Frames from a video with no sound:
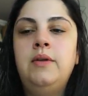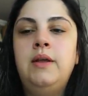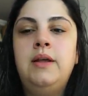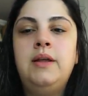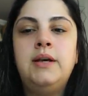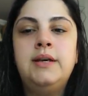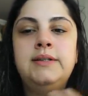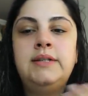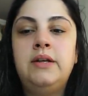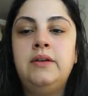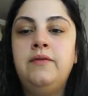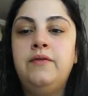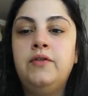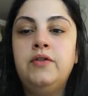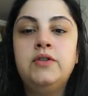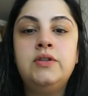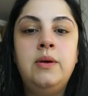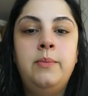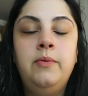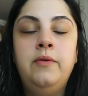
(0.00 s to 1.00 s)
like I said, the
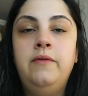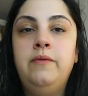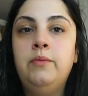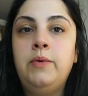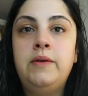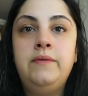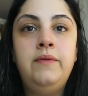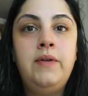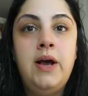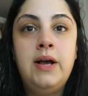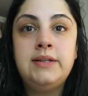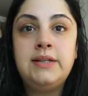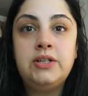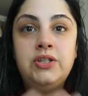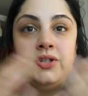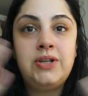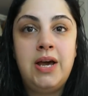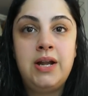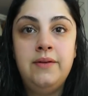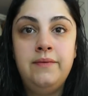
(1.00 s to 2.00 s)
first couple red flags, I
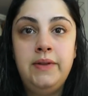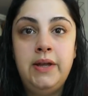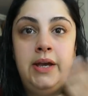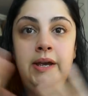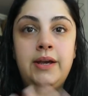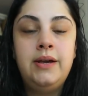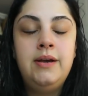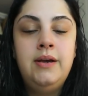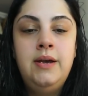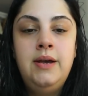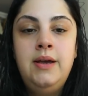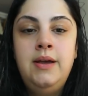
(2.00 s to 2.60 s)
just kind of like,